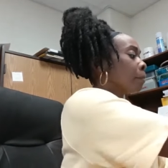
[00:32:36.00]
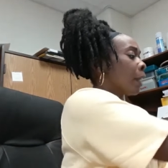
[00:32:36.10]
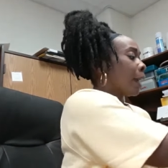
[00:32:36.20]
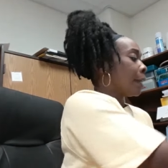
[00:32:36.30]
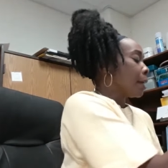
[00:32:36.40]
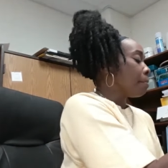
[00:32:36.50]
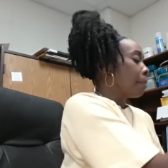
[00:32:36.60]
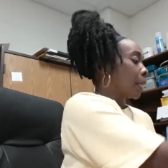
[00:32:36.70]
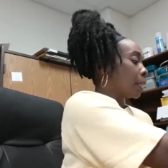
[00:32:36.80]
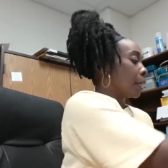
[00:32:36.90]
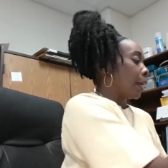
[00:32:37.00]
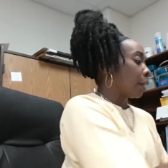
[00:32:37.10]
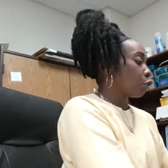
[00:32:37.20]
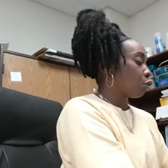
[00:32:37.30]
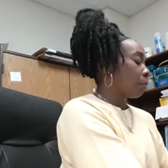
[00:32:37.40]
I am making
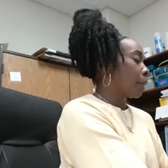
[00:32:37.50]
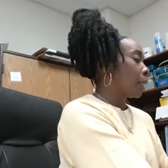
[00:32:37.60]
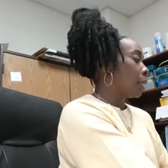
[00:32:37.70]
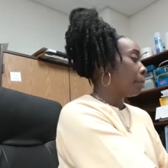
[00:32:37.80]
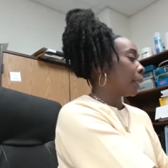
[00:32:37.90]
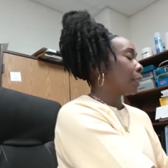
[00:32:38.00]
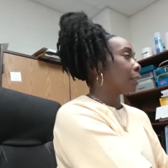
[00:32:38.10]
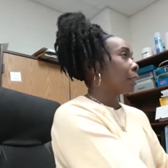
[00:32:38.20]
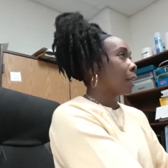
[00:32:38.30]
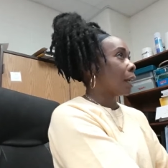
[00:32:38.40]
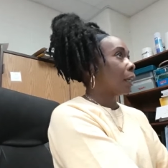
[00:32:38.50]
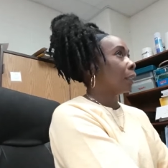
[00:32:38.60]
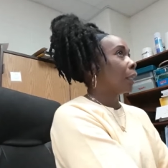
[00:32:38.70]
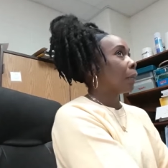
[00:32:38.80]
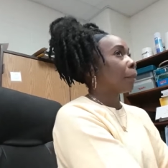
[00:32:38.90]
extra money, but it's
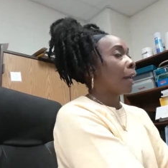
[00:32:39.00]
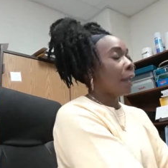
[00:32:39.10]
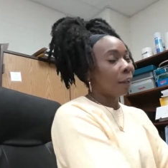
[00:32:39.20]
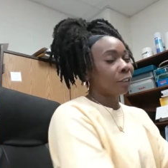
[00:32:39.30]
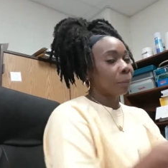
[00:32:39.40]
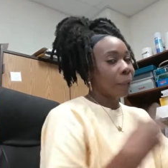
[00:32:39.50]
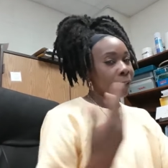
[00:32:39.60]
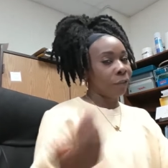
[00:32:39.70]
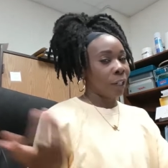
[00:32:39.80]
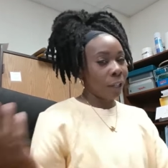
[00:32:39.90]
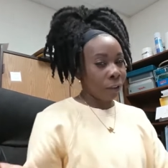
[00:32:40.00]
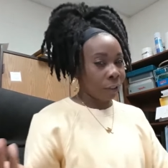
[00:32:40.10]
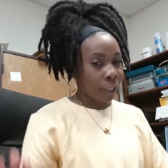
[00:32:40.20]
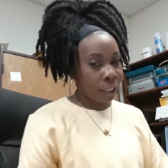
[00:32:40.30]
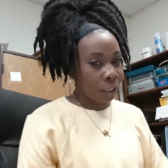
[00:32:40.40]
not like, but I have to pay for other
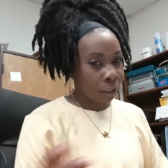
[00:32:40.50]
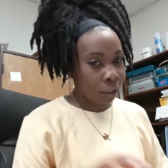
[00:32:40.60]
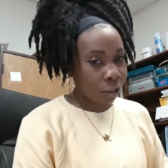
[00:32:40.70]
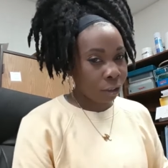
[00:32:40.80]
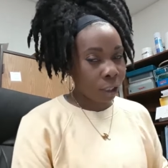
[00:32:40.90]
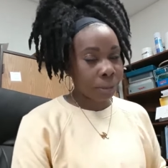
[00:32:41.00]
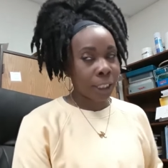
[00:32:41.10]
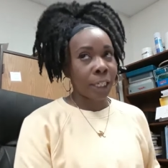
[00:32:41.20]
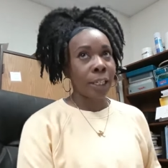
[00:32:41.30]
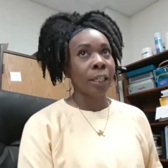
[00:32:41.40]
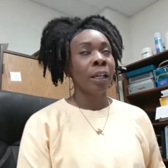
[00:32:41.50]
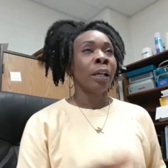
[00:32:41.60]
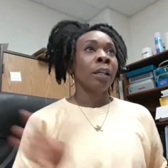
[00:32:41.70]
things. You know what I'm saying?